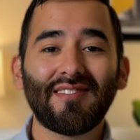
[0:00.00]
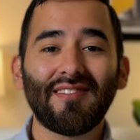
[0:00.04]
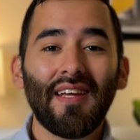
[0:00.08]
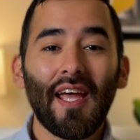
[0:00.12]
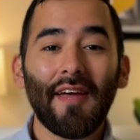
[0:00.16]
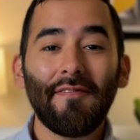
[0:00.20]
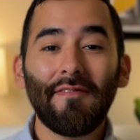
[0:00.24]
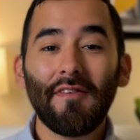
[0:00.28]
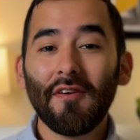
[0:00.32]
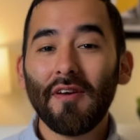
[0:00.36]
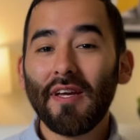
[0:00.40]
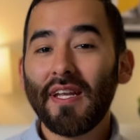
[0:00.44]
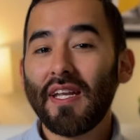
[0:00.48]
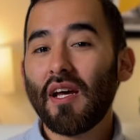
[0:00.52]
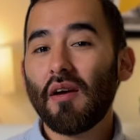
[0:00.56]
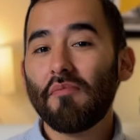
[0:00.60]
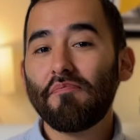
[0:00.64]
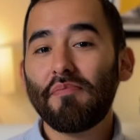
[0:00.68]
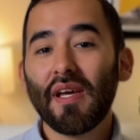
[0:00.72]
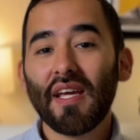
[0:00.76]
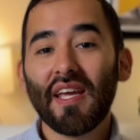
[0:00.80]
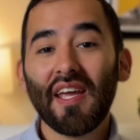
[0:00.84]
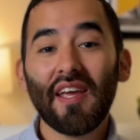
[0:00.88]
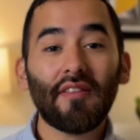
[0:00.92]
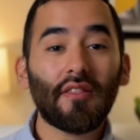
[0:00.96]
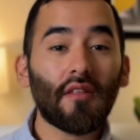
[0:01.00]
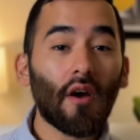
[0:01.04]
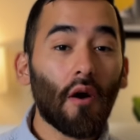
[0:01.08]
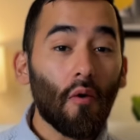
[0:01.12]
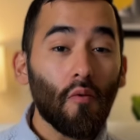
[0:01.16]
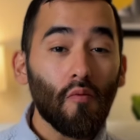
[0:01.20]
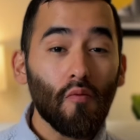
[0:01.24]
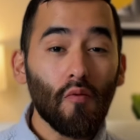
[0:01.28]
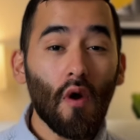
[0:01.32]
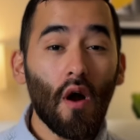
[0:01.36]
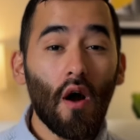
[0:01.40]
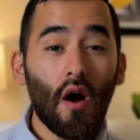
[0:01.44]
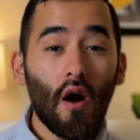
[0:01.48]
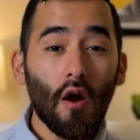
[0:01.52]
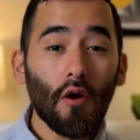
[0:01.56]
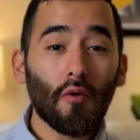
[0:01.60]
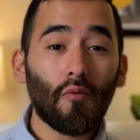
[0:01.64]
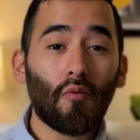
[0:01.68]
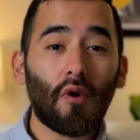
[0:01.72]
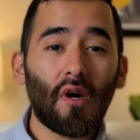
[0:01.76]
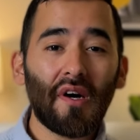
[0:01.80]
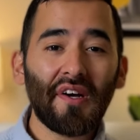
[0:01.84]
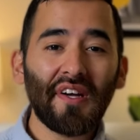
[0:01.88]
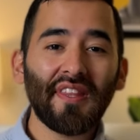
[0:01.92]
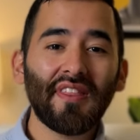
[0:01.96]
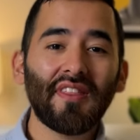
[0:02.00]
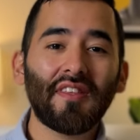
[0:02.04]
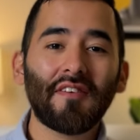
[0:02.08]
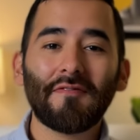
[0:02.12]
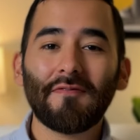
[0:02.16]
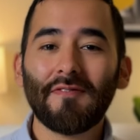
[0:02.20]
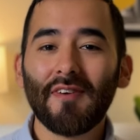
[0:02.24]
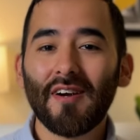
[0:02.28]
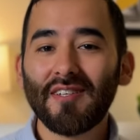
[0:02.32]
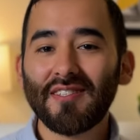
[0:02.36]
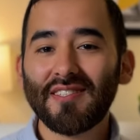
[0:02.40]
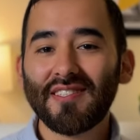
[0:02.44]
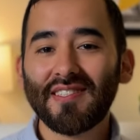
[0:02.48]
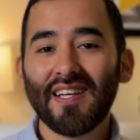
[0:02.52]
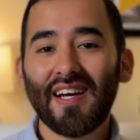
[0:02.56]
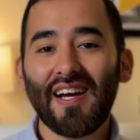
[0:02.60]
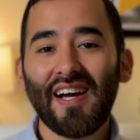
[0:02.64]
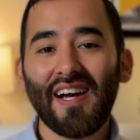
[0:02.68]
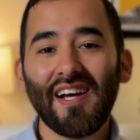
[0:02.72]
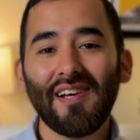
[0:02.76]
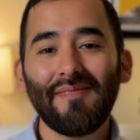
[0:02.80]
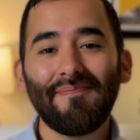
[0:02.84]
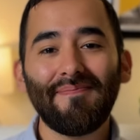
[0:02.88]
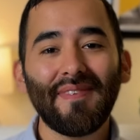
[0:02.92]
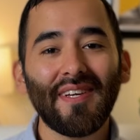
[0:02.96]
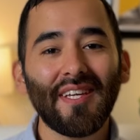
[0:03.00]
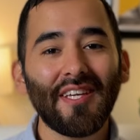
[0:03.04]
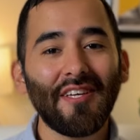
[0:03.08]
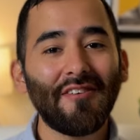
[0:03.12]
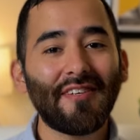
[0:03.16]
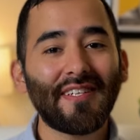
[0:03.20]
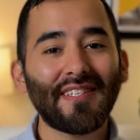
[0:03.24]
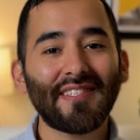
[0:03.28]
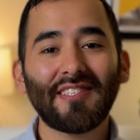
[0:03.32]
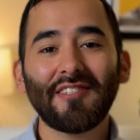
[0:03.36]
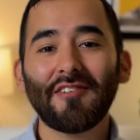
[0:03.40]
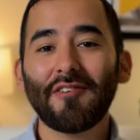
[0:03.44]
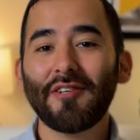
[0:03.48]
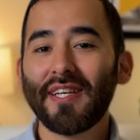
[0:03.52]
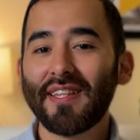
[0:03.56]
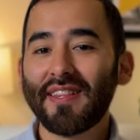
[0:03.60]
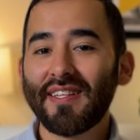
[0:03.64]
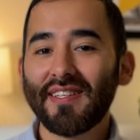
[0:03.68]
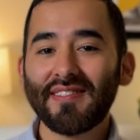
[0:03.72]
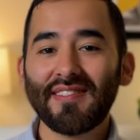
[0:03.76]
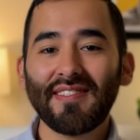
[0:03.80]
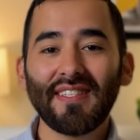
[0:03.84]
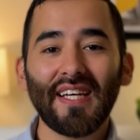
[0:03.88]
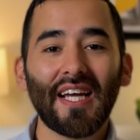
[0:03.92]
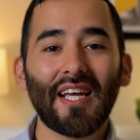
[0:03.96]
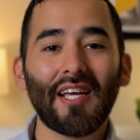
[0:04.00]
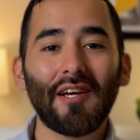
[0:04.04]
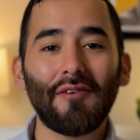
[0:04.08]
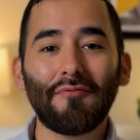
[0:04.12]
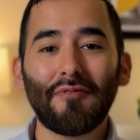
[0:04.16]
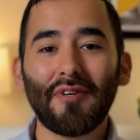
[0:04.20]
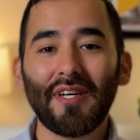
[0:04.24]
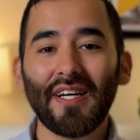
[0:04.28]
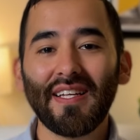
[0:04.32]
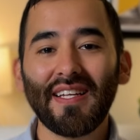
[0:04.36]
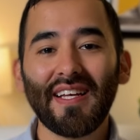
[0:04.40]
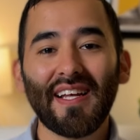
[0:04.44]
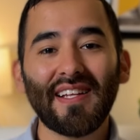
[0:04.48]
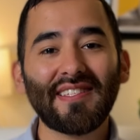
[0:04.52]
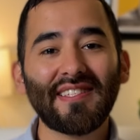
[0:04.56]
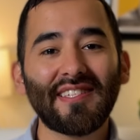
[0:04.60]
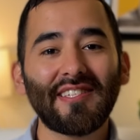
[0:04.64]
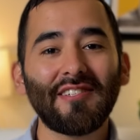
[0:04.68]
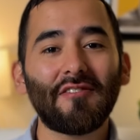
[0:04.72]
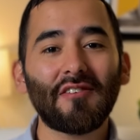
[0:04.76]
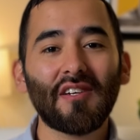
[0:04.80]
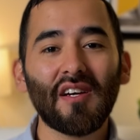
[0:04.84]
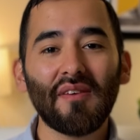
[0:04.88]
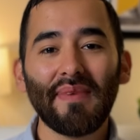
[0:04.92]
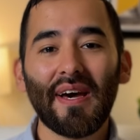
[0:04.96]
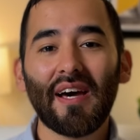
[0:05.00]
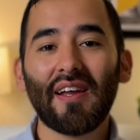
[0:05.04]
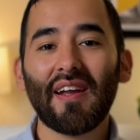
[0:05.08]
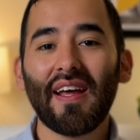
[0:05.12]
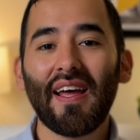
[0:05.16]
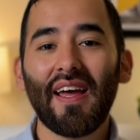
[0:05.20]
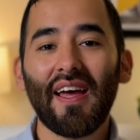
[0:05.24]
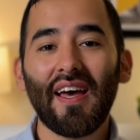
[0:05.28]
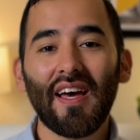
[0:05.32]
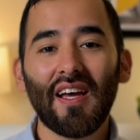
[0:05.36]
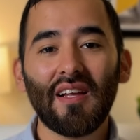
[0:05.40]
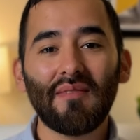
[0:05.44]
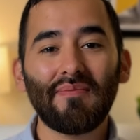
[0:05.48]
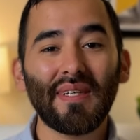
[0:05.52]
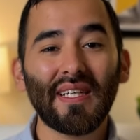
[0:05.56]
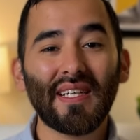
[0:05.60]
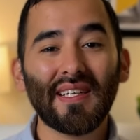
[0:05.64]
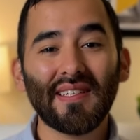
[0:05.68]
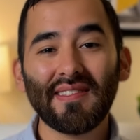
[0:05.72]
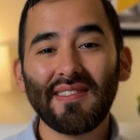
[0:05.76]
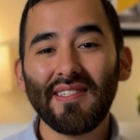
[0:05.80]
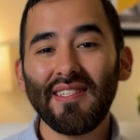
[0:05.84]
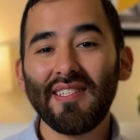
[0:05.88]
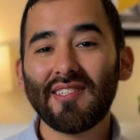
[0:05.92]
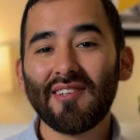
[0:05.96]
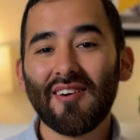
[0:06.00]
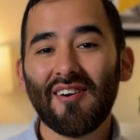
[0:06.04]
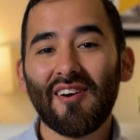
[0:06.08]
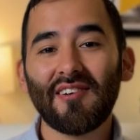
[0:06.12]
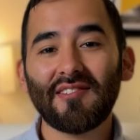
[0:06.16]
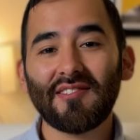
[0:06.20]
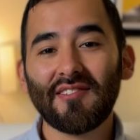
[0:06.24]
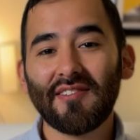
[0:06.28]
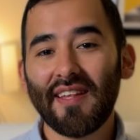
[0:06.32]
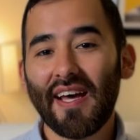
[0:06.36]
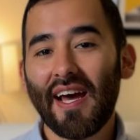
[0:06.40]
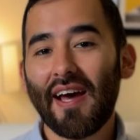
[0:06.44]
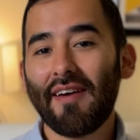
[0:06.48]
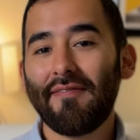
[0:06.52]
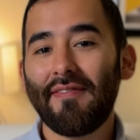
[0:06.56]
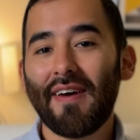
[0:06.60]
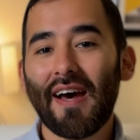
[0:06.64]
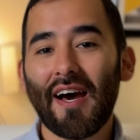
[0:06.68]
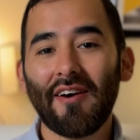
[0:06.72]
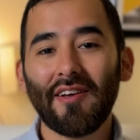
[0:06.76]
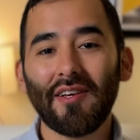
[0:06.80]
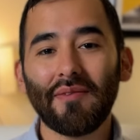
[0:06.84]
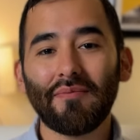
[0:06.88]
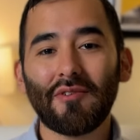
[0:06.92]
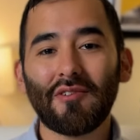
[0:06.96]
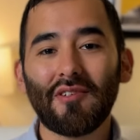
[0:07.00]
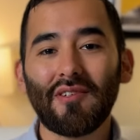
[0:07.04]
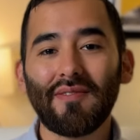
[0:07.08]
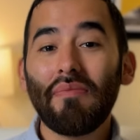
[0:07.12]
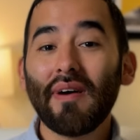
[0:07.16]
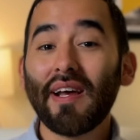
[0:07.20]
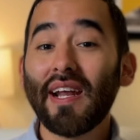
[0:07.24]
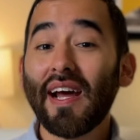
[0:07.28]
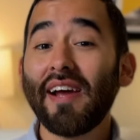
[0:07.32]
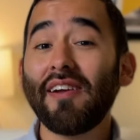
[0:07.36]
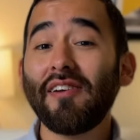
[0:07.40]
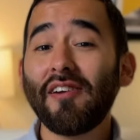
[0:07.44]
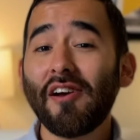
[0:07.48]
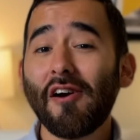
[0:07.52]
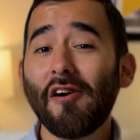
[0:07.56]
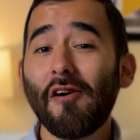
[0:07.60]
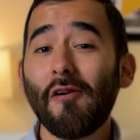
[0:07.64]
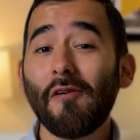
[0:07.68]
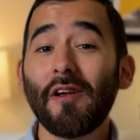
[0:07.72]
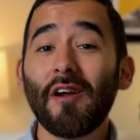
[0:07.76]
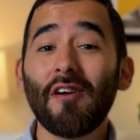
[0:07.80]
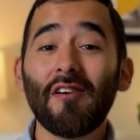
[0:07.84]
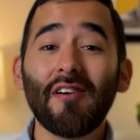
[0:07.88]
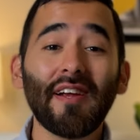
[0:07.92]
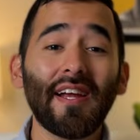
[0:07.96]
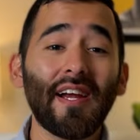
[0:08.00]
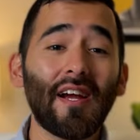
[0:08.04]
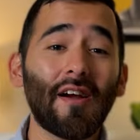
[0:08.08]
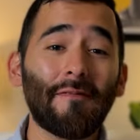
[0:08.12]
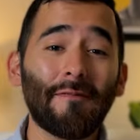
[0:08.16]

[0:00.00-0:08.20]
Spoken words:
If you end up picking the wrong one the first time, you can still get the second one and still come out ahead because these cards are that valuable. But I know you're here